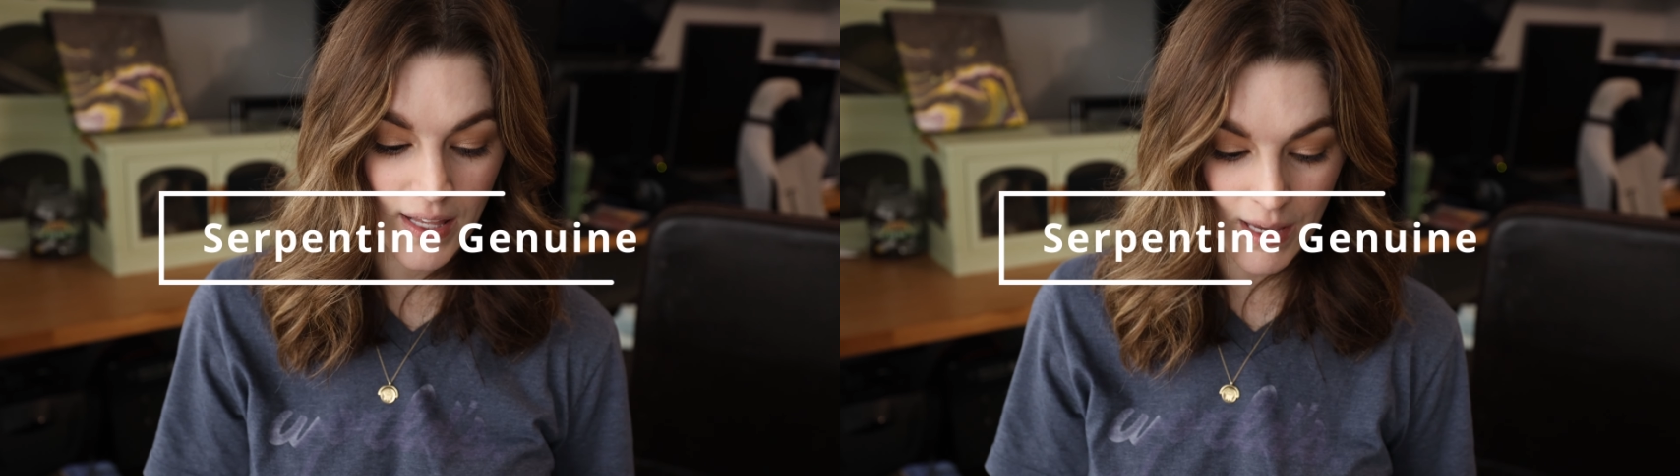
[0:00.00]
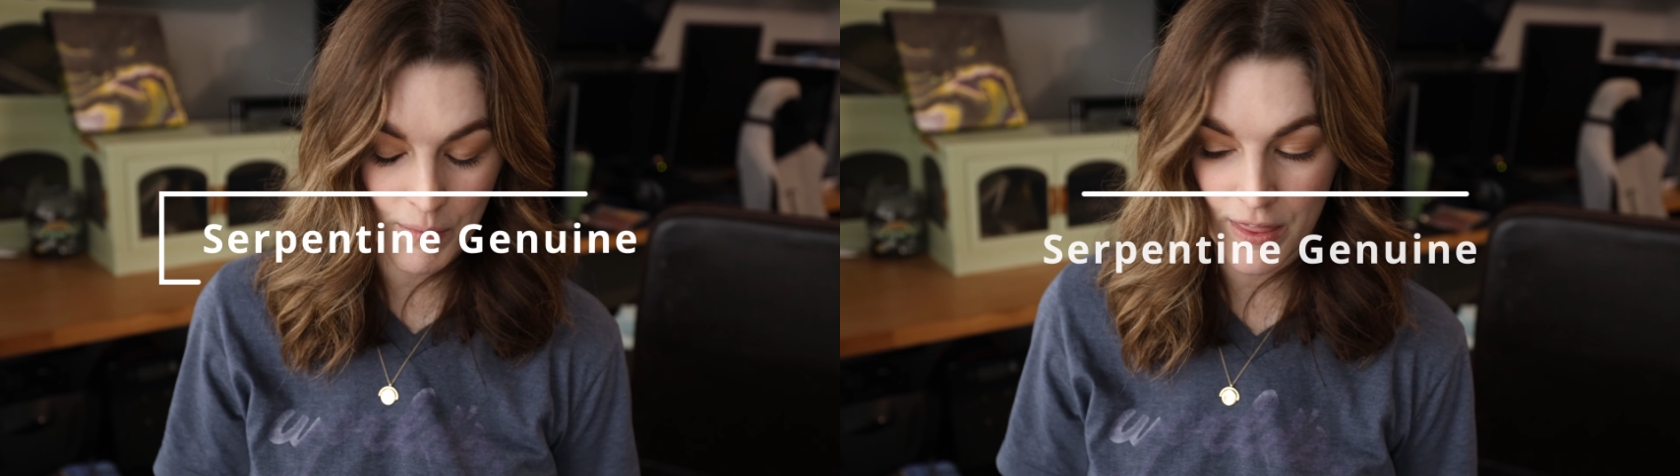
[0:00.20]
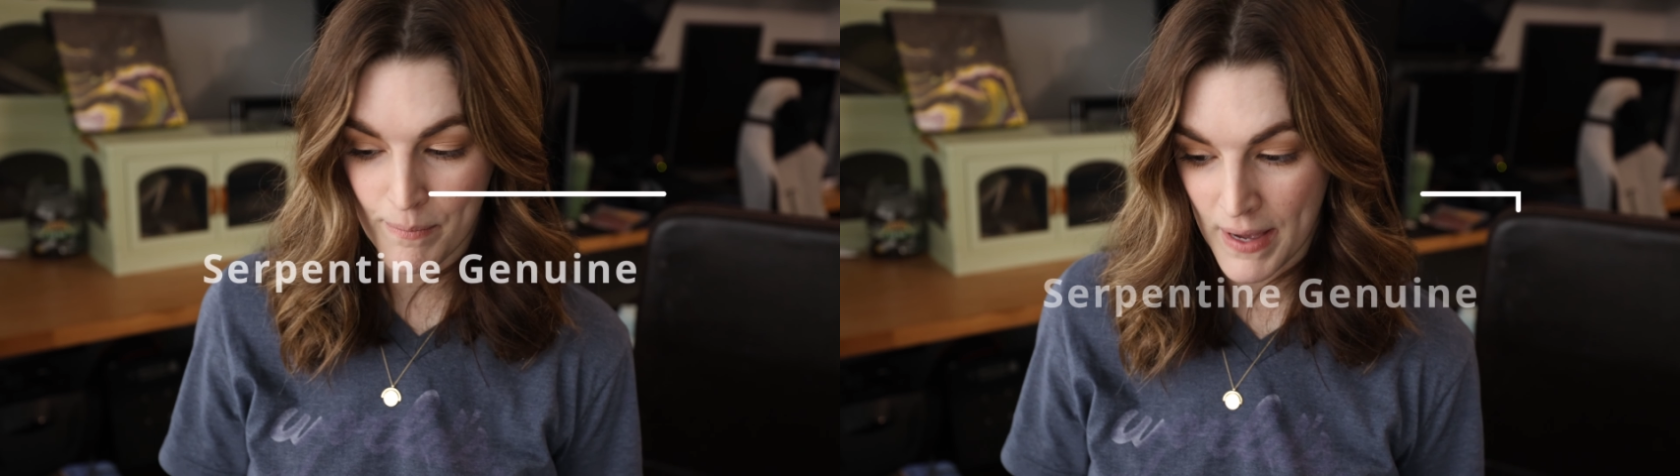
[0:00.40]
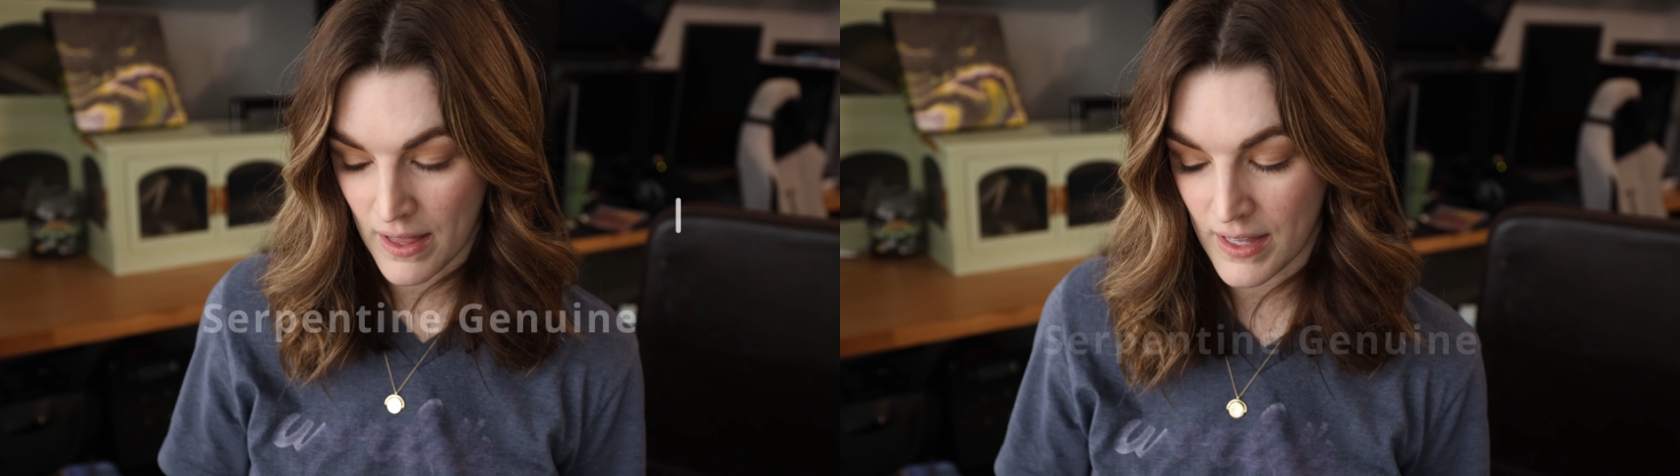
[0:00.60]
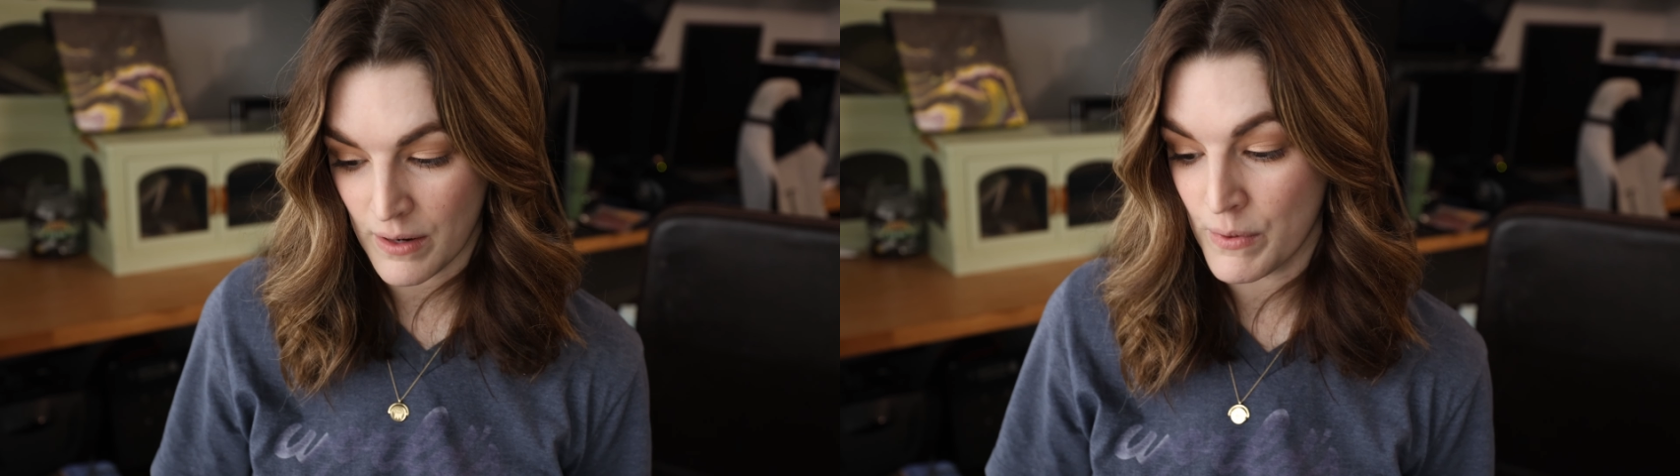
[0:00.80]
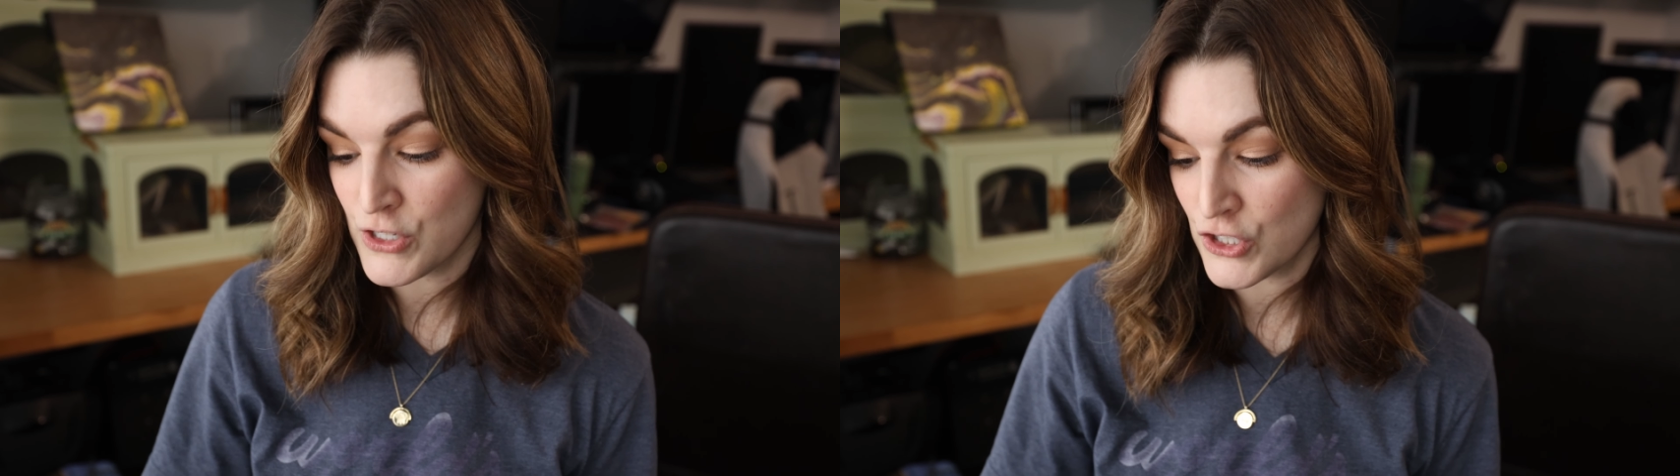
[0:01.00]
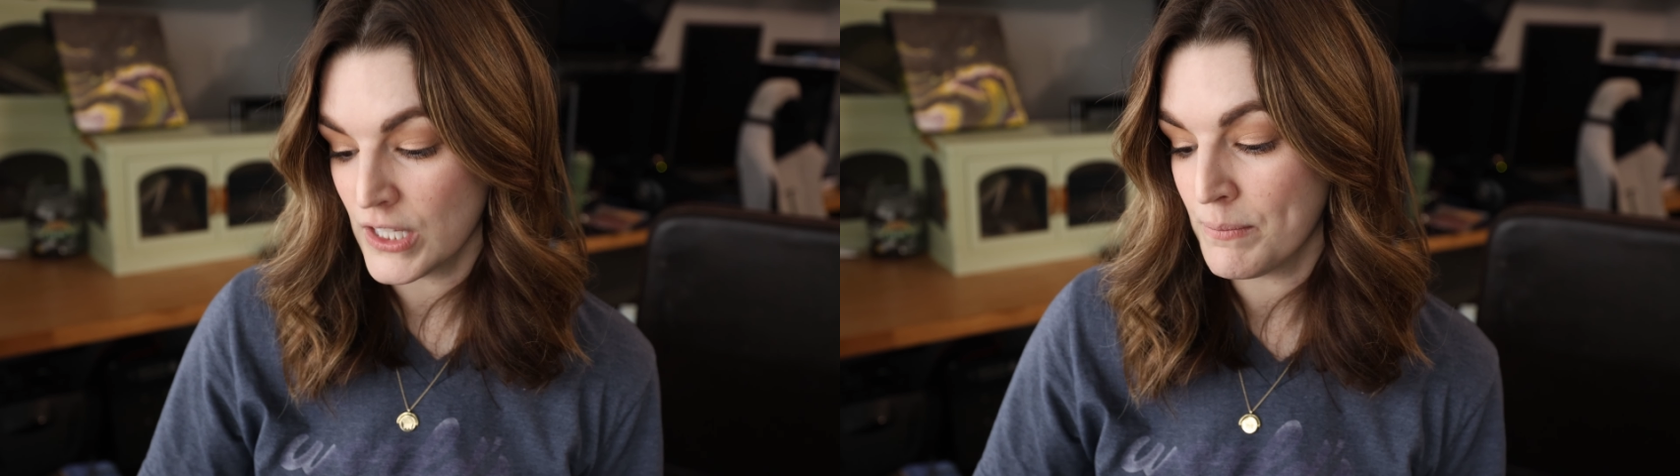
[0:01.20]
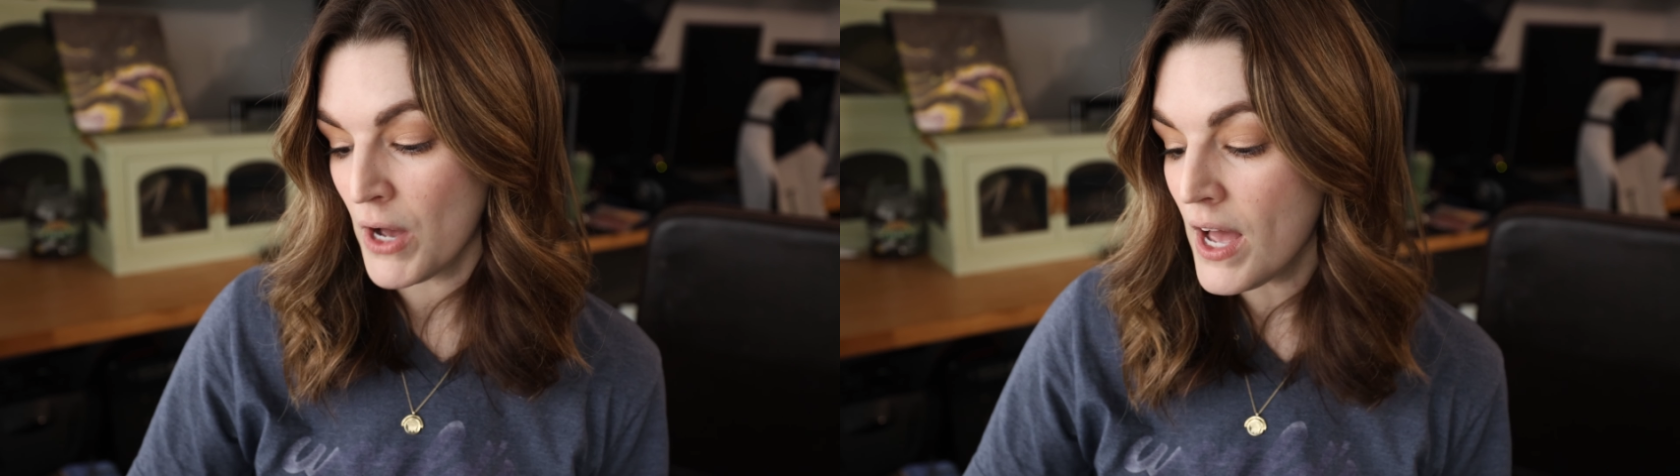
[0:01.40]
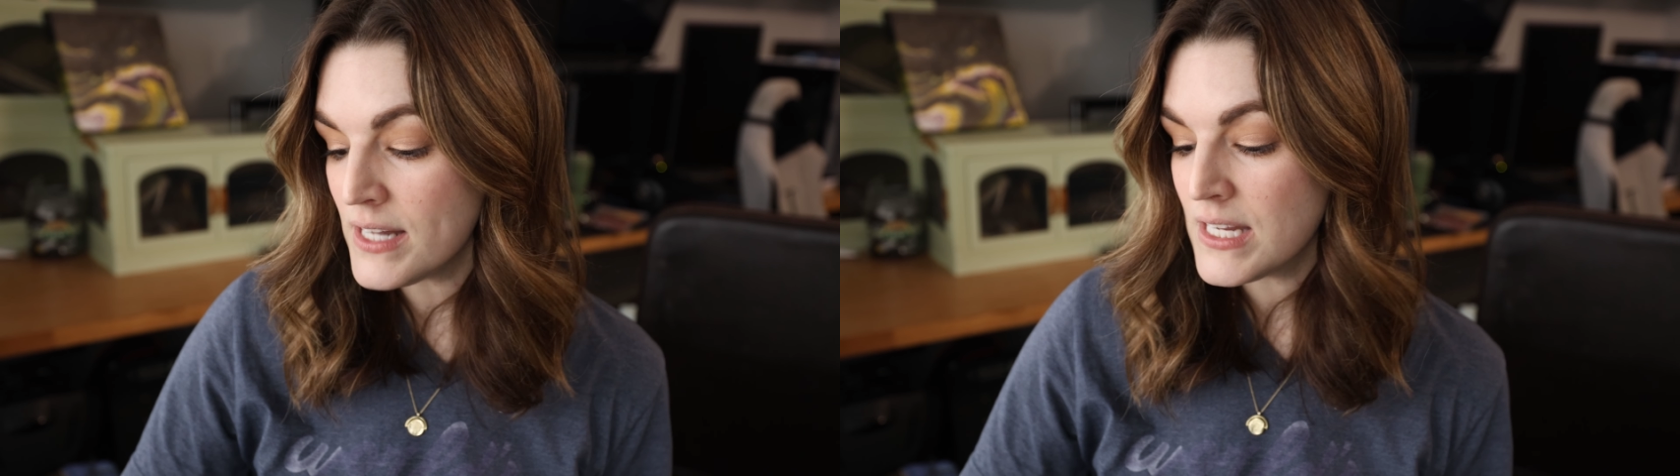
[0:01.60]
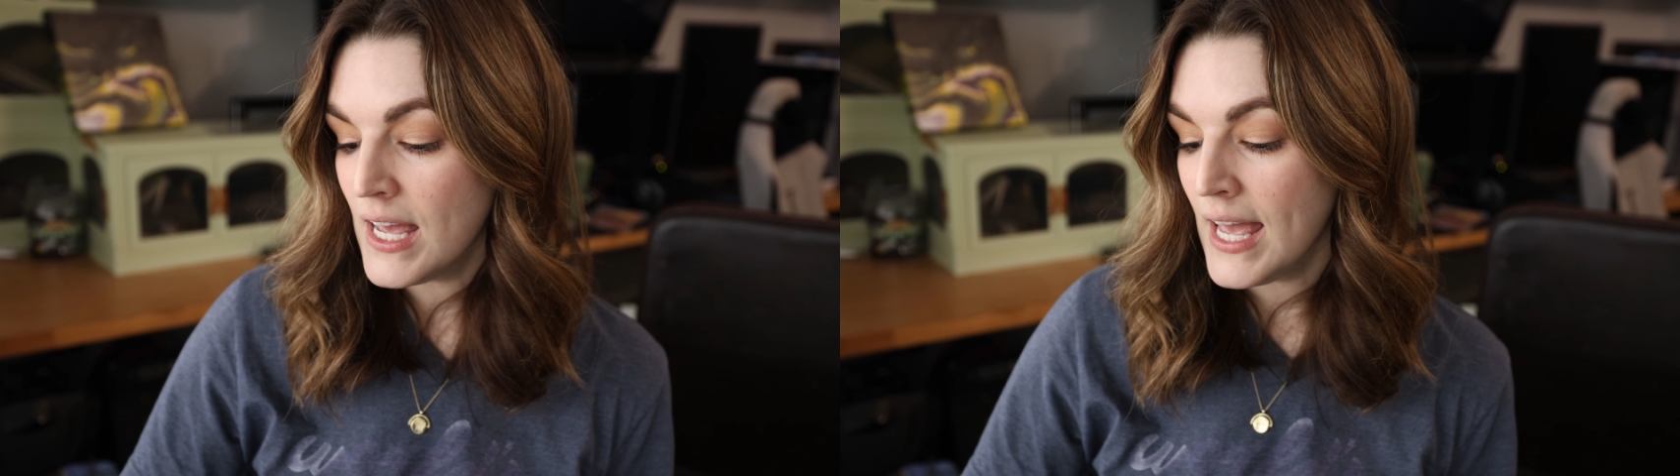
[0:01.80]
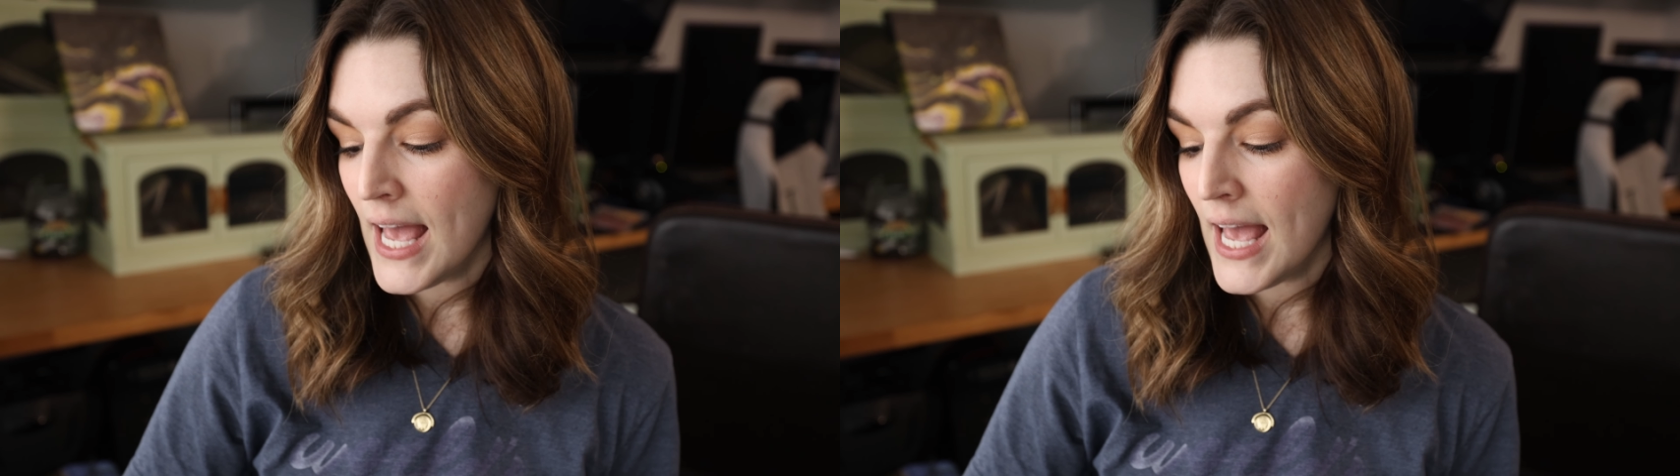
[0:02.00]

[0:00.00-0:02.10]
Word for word: It came with the palette I originally bought,